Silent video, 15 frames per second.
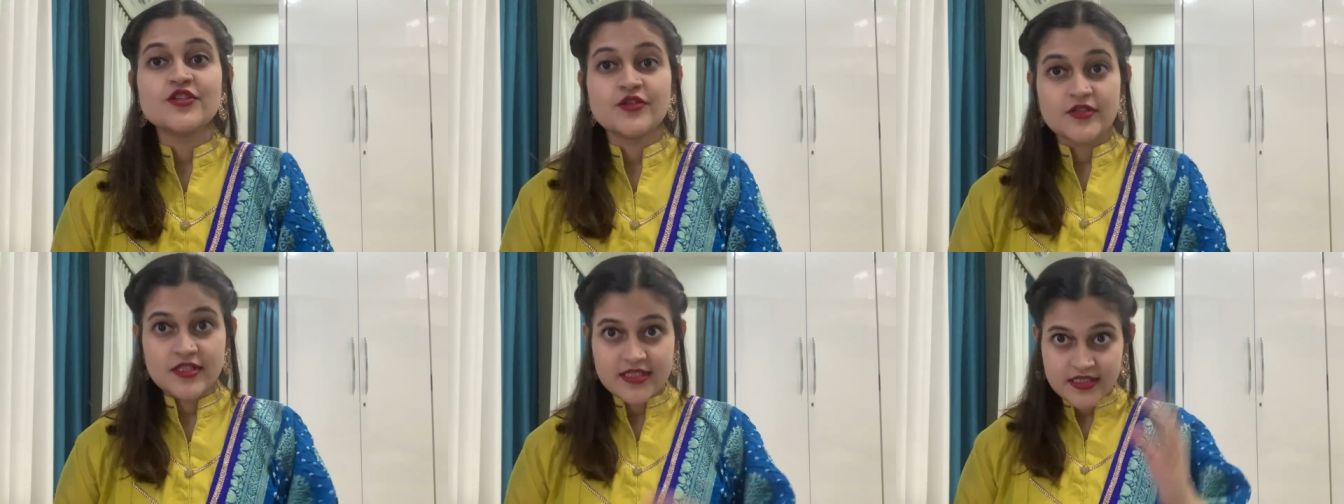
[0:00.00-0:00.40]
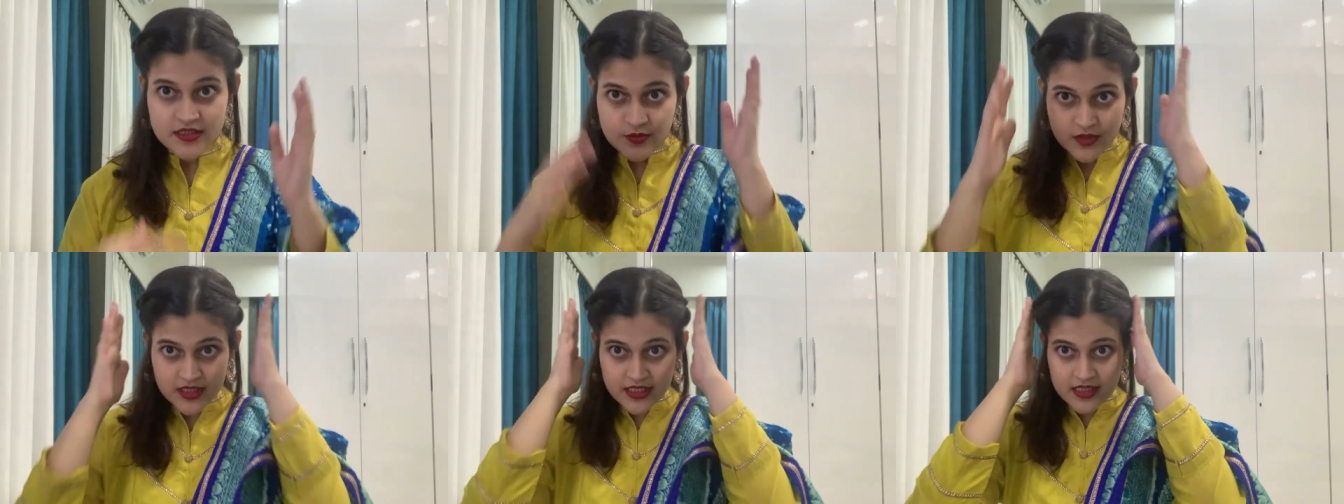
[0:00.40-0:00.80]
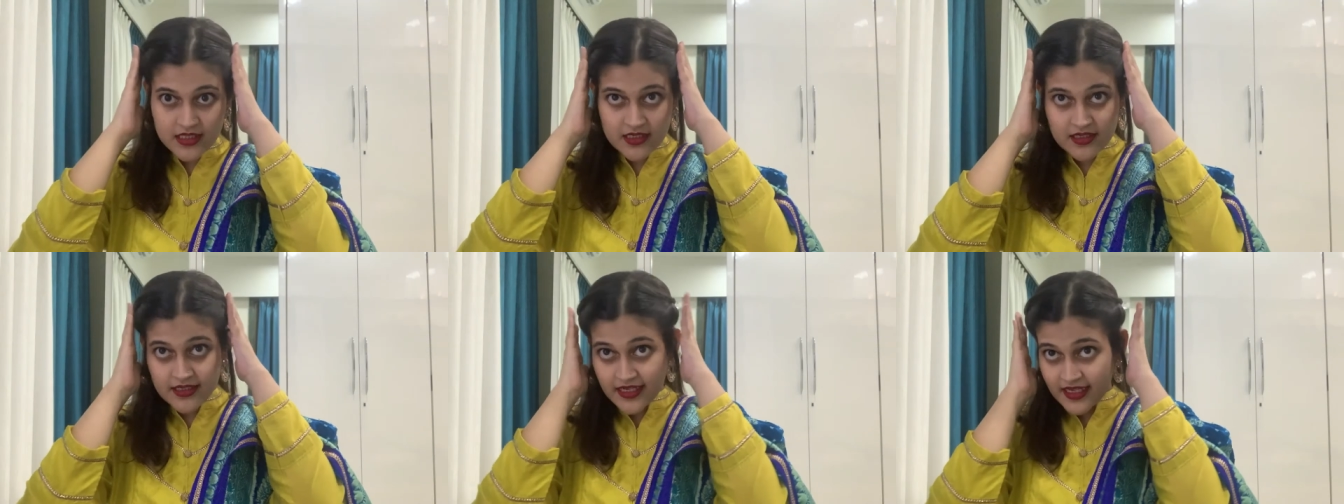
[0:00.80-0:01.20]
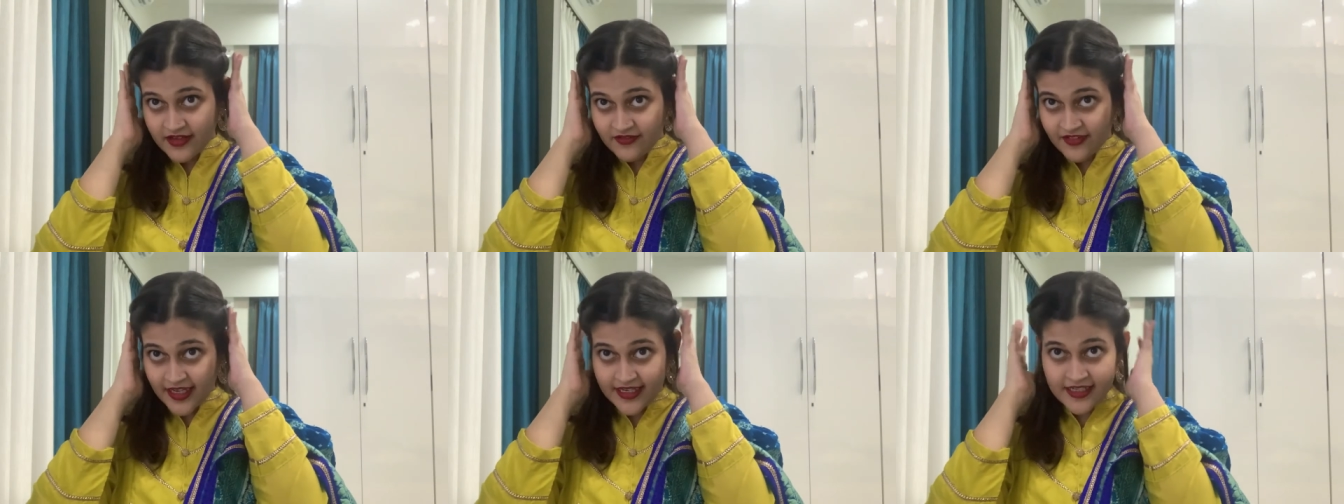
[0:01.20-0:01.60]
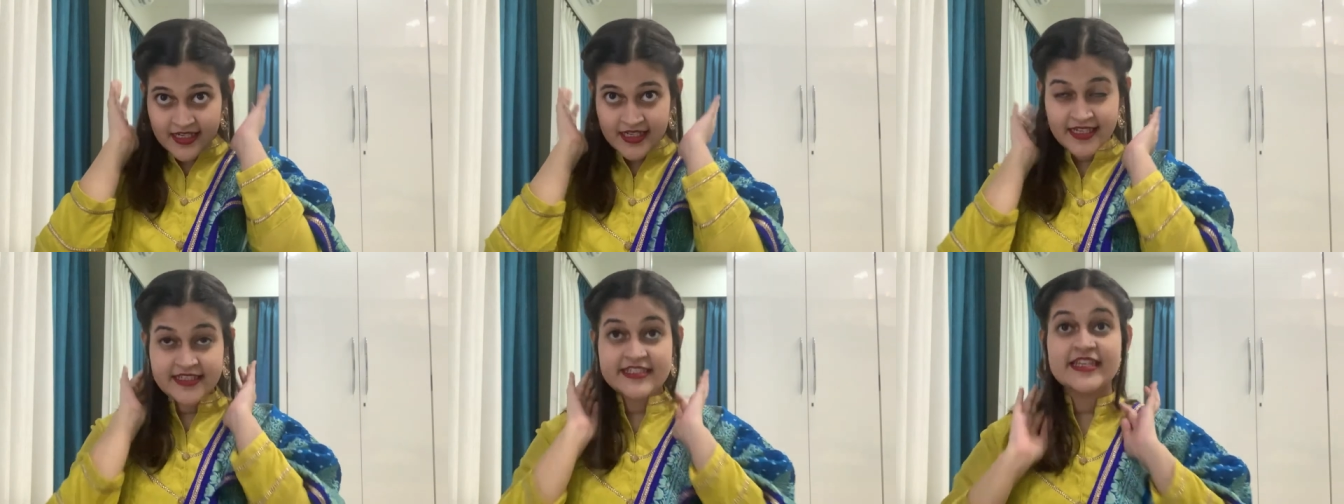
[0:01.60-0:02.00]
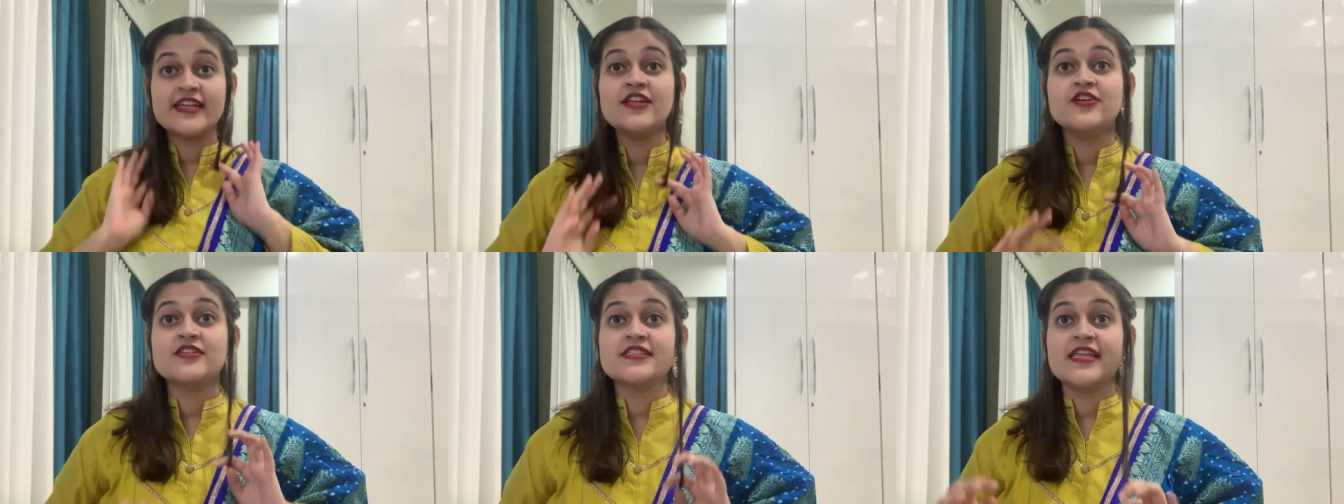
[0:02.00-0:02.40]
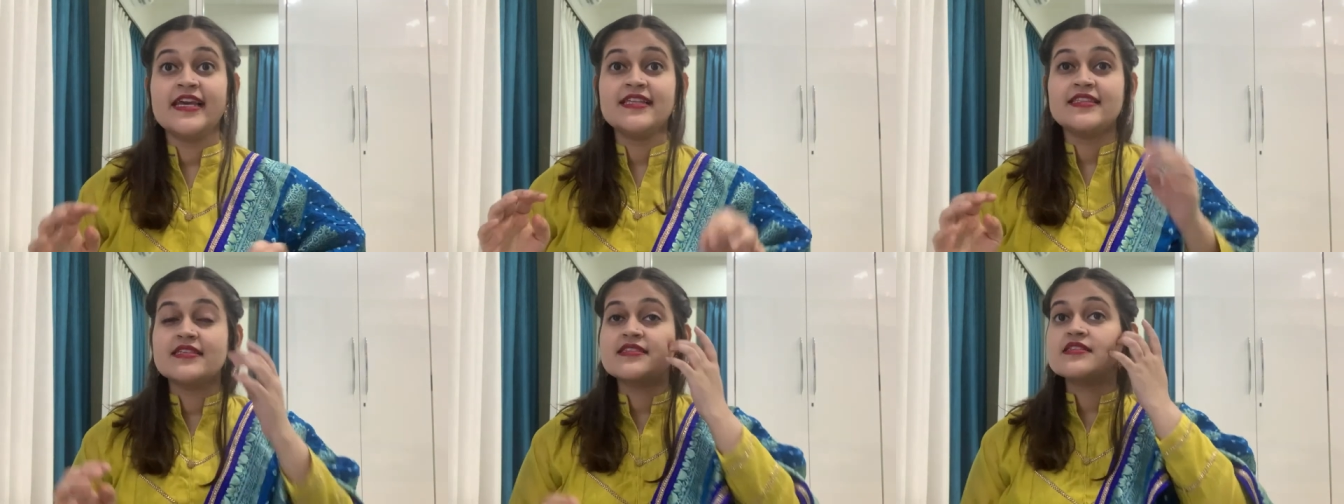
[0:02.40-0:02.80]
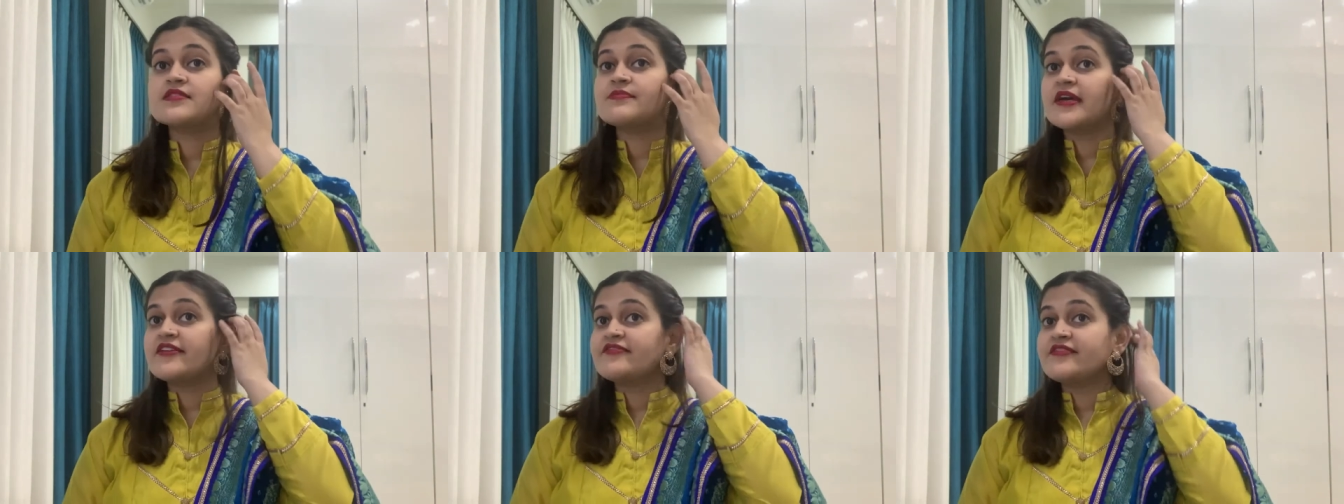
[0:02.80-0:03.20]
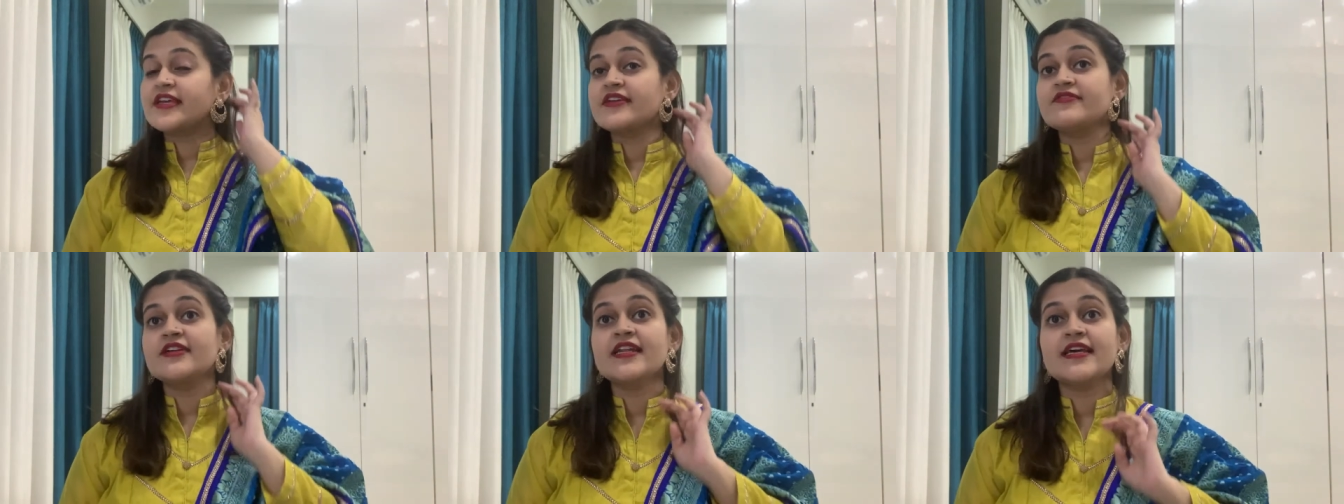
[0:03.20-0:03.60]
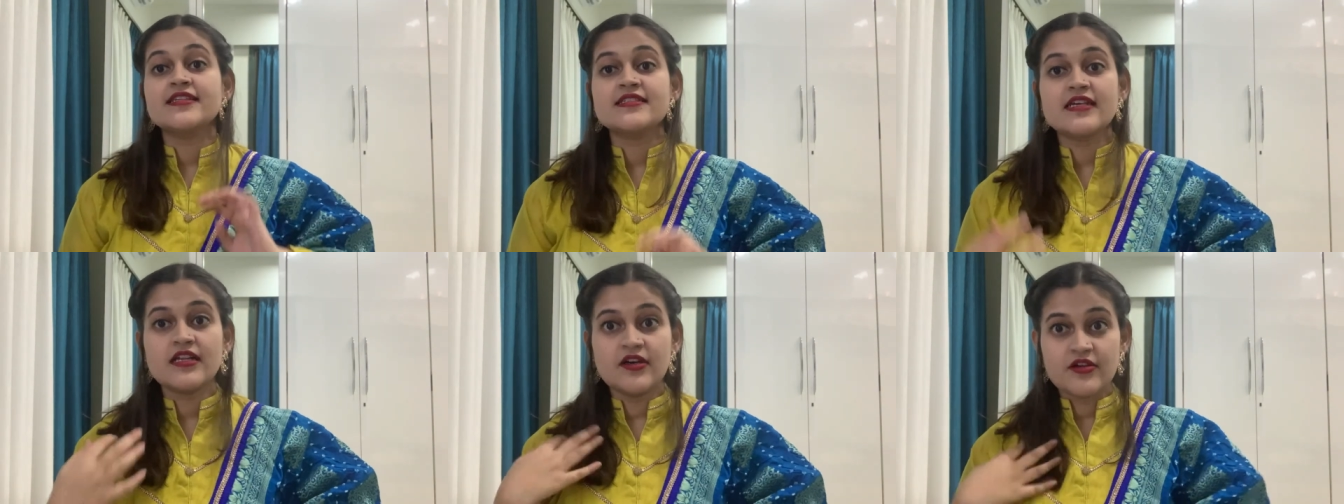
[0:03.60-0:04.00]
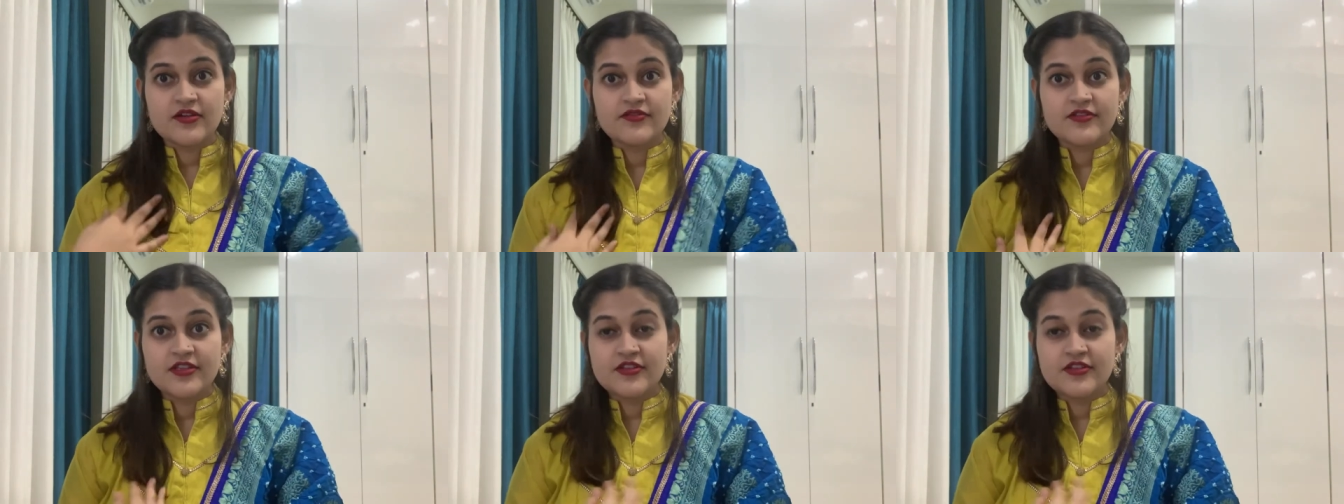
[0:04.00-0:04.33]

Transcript: So this is what the third and final hairstyle looks like. This is my favorite hairstyle out of the